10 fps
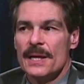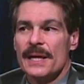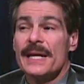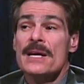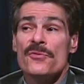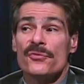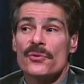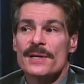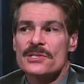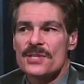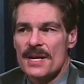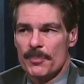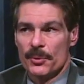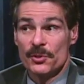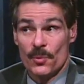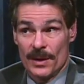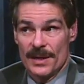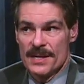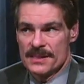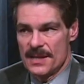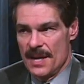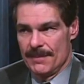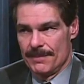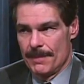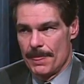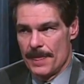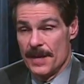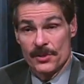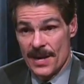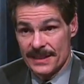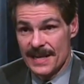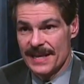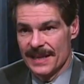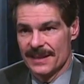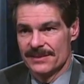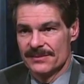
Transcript: If, for example, you want an essay and you're not getting it,